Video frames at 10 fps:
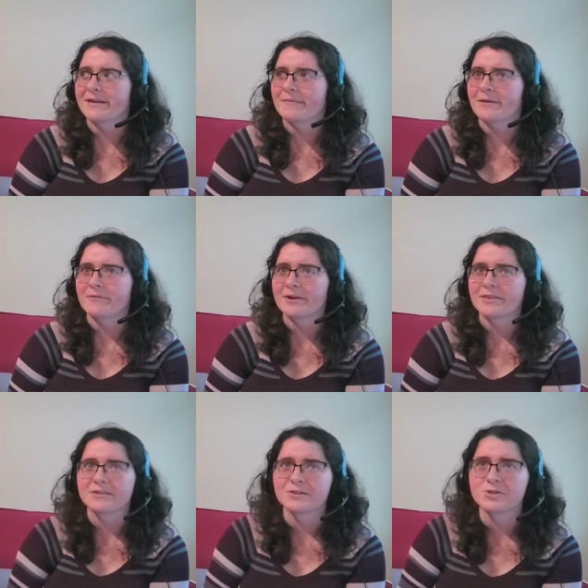I'm not running the
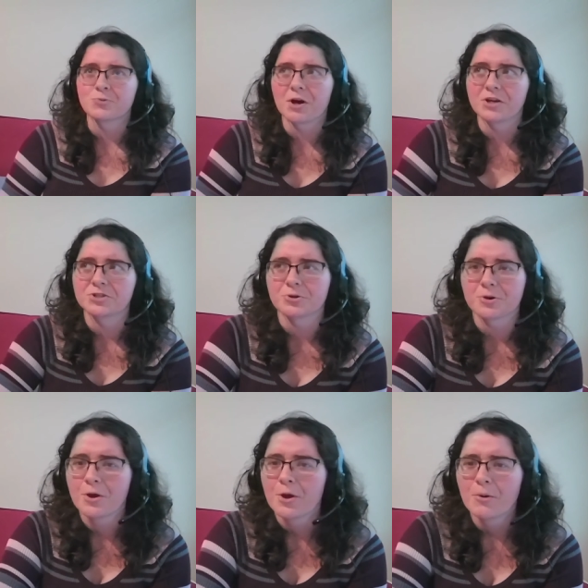dishwasher.
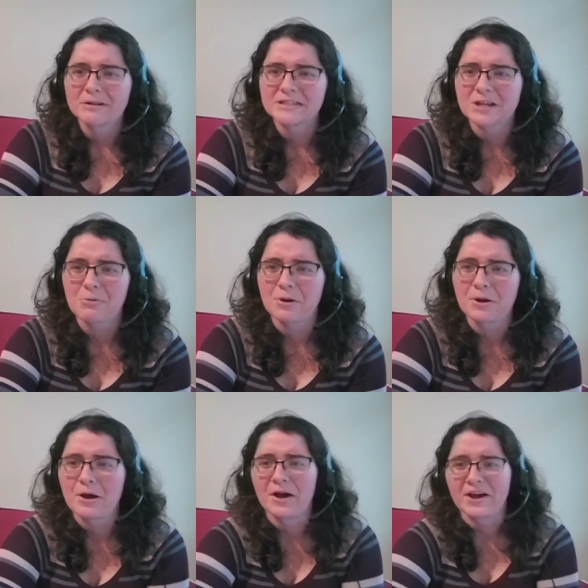What's going
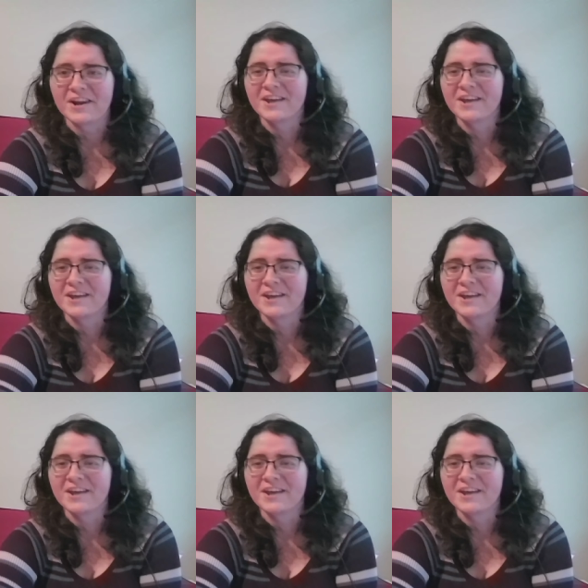on?